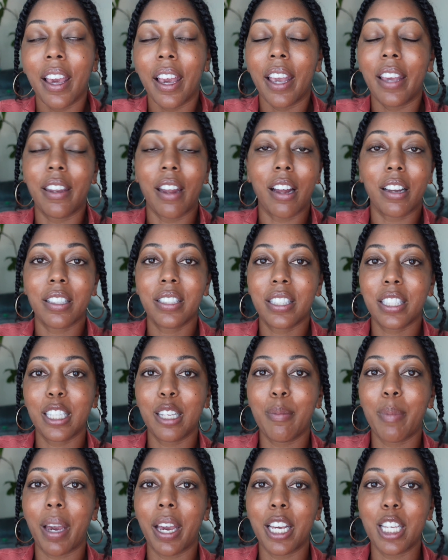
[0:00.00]
And
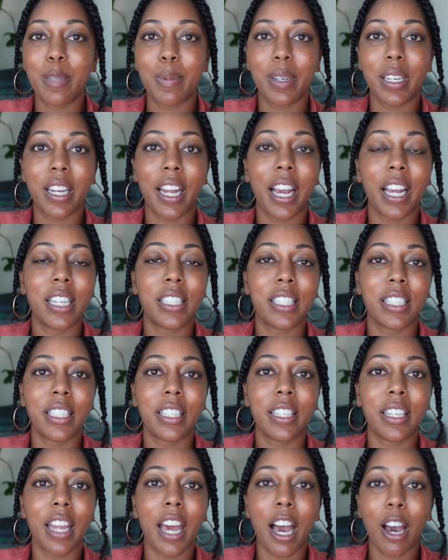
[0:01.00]
honestly, my husband and I did
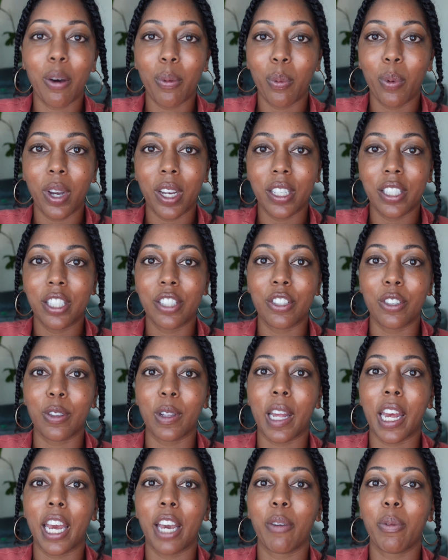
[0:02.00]
not want to do
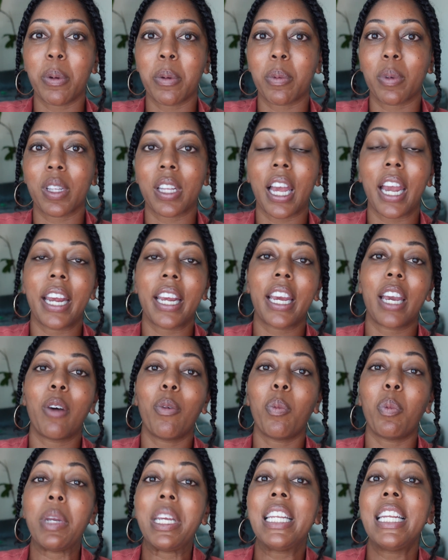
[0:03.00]
that. We were like,
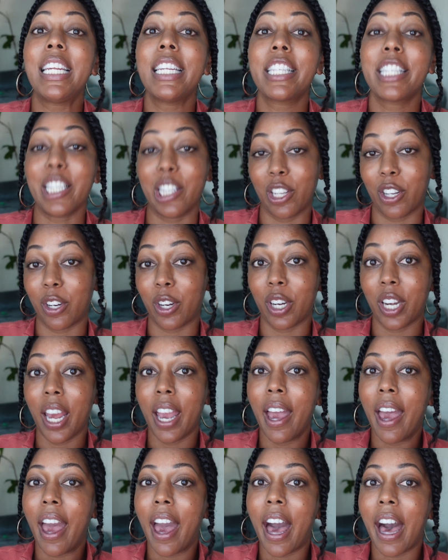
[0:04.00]
we need to learn
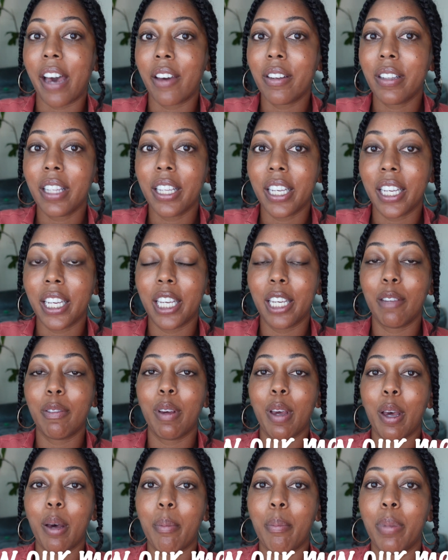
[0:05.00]
how to live
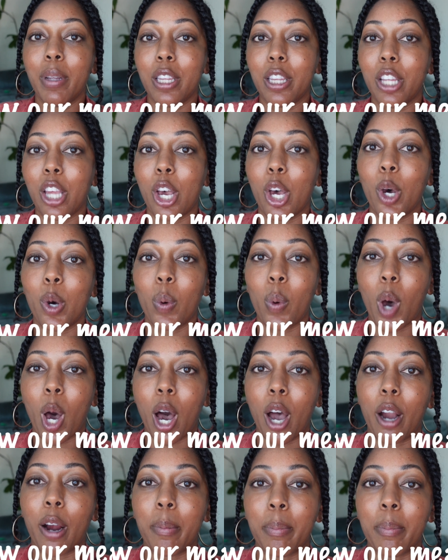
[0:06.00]
below our